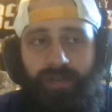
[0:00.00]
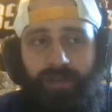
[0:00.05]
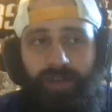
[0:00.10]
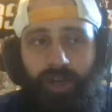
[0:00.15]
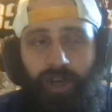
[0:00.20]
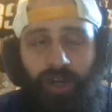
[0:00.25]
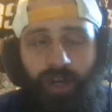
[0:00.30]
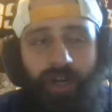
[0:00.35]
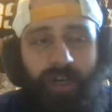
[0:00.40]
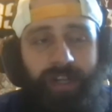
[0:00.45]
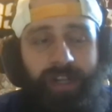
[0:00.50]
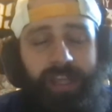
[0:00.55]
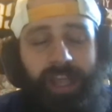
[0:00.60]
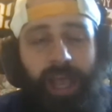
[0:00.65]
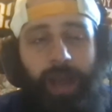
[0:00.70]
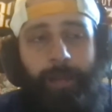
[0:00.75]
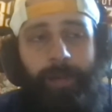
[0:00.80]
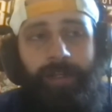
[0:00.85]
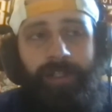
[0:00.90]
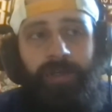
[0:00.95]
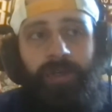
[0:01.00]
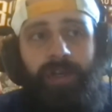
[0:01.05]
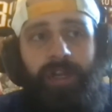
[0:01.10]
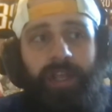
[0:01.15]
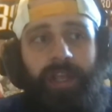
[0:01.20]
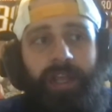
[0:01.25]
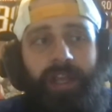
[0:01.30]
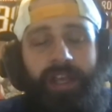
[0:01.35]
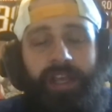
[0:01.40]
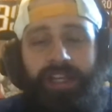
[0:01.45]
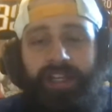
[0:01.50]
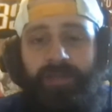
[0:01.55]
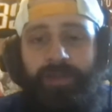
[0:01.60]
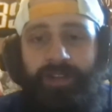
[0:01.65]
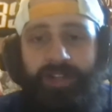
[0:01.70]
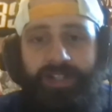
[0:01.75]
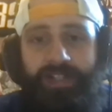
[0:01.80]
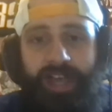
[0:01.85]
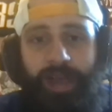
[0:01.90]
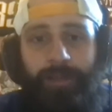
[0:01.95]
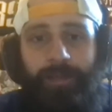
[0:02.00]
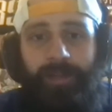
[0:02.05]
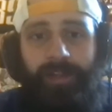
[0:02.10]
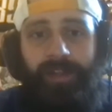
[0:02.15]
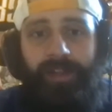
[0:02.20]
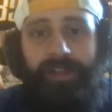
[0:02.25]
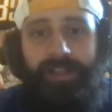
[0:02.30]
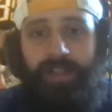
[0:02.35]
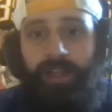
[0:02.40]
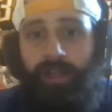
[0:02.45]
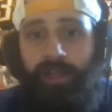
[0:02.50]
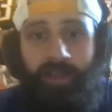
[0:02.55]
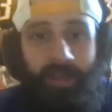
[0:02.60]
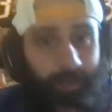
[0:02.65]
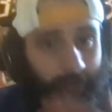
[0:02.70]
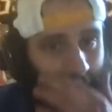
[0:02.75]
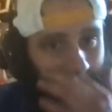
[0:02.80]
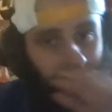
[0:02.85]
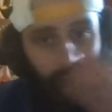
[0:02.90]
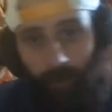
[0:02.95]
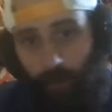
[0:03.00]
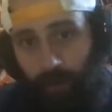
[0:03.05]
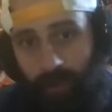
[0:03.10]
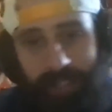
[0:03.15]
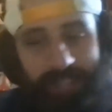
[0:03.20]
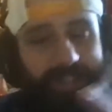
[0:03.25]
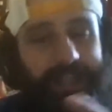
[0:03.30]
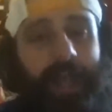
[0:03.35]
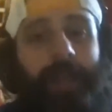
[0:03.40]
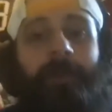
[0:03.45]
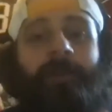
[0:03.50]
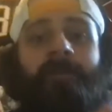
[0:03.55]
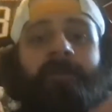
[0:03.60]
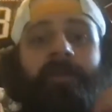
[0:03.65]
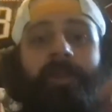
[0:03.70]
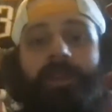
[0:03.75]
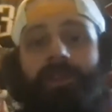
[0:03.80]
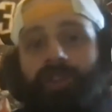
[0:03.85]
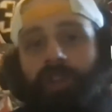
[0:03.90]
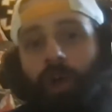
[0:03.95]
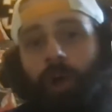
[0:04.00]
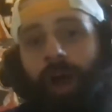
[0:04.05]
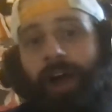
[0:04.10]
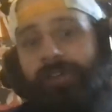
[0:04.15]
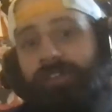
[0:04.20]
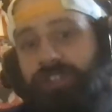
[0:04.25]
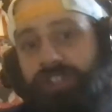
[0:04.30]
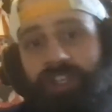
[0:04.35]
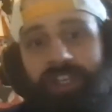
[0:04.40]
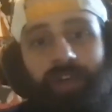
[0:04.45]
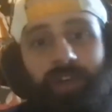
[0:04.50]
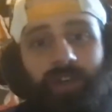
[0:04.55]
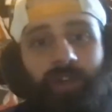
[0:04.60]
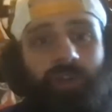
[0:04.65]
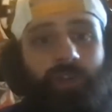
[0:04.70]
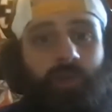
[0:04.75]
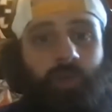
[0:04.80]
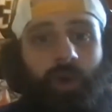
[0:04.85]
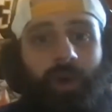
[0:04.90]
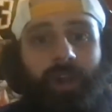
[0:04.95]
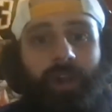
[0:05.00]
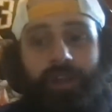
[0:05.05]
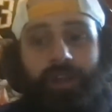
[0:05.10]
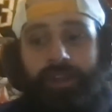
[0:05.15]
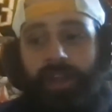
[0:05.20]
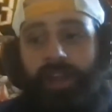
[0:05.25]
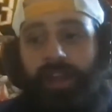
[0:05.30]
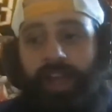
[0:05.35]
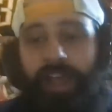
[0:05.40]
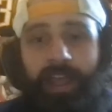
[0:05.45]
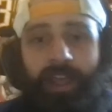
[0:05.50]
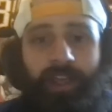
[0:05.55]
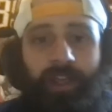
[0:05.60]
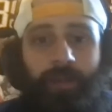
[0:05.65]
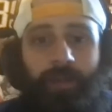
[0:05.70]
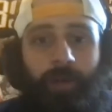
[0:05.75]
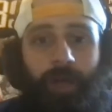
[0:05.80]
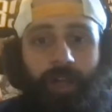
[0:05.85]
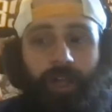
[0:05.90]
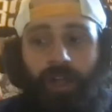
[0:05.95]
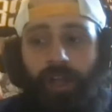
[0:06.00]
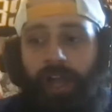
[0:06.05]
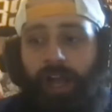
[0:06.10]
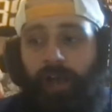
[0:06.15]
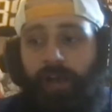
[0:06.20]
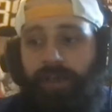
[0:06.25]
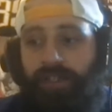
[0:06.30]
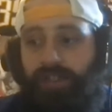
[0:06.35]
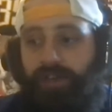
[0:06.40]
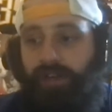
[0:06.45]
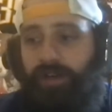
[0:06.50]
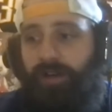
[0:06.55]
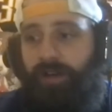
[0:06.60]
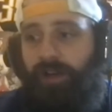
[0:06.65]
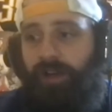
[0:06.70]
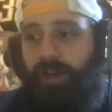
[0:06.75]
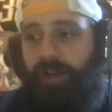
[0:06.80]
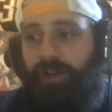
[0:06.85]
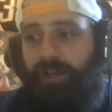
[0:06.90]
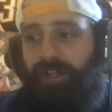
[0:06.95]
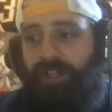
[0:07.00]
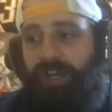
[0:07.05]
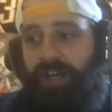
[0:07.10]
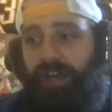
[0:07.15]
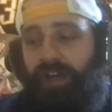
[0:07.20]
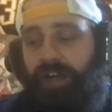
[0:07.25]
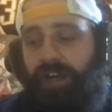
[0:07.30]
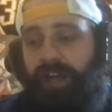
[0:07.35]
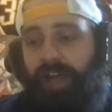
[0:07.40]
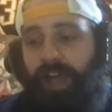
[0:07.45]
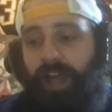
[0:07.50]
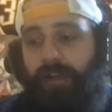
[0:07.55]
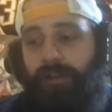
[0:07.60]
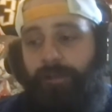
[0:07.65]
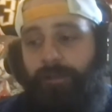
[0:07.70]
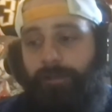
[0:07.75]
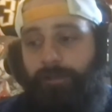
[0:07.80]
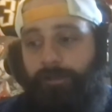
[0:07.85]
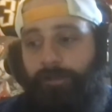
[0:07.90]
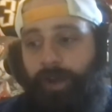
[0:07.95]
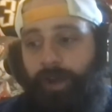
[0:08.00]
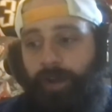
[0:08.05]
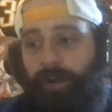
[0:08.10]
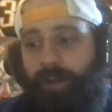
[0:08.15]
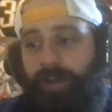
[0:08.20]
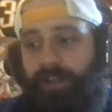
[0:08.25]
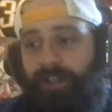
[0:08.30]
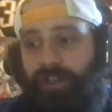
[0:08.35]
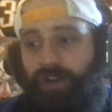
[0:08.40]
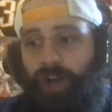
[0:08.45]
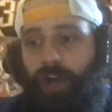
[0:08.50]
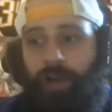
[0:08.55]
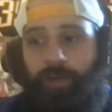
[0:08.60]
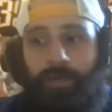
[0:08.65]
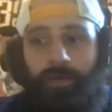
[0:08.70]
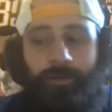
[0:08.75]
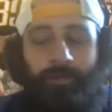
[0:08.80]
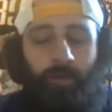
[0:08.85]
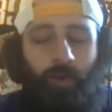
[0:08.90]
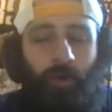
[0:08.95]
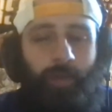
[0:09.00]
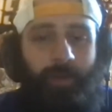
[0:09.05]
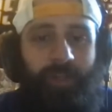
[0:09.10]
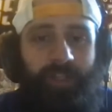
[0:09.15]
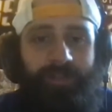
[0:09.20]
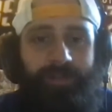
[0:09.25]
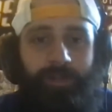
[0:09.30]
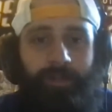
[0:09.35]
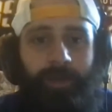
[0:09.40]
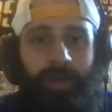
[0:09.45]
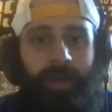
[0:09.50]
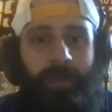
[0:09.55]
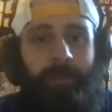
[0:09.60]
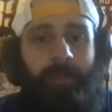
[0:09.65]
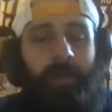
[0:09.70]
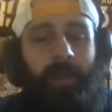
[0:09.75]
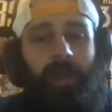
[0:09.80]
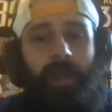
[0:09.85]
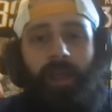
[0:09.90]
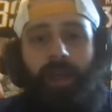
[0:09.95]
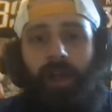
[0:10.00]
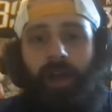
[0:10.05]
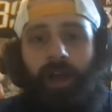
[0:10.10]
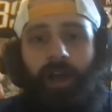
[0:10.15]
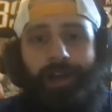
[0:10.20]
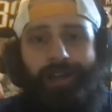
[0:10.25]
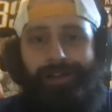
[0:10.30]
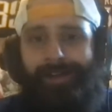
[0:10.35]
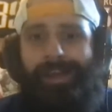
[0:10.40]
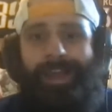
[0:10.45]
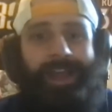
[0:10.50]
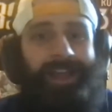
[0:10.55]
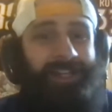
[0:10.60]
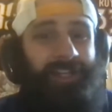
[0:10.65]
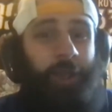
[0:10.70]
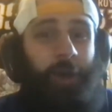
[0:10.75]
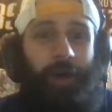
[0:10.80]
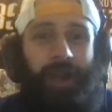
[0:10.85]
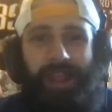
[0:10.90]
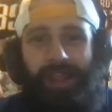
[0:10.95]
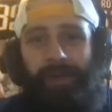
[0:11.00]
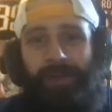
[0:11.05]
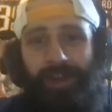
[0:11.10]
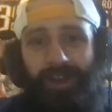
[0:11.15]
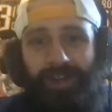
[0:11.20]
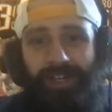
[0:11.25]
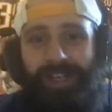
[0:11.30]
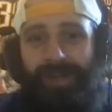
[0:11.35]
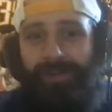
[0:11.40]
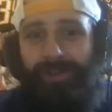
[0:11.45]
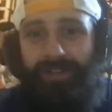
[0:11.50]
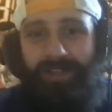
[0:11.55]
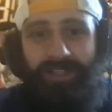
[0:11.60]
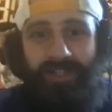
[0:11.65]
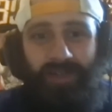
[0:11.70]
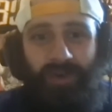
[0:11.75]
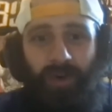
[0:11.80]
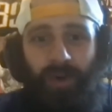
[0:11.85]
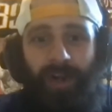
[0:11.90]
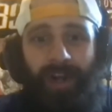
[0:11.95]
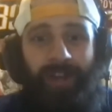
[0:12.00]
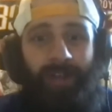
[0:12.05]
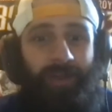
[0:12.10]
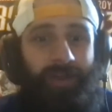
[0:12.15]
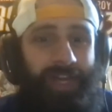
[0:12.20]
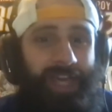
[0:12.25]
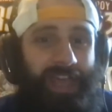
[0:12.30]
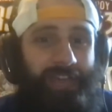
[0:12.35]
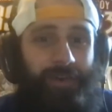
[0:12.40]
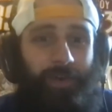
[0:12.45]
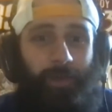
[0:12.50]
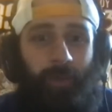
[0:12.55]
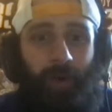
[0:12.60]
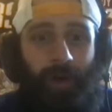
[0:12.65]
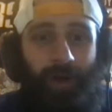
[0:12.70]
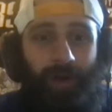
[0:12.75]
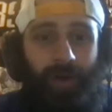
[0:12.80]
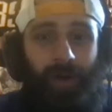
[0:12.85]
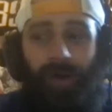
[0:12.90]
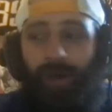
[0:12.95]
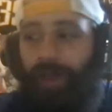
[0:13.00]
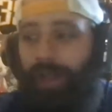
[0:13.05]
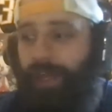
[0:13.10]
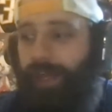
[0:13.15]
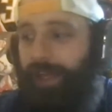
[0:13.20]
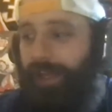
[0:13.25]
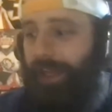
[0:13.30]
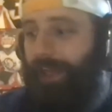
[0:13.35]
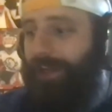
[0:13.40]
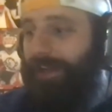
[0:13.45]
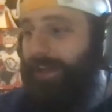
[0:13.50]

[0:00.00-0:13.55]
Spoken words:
earned the opportunity to be at the top of that list. But, we'll get to that. So, obviously, you lose 1-0 today. Michael Hauser, another start in that. Very strong performance from him. You can't do anything when your team doesn't score, and he only gave up 1 goal. He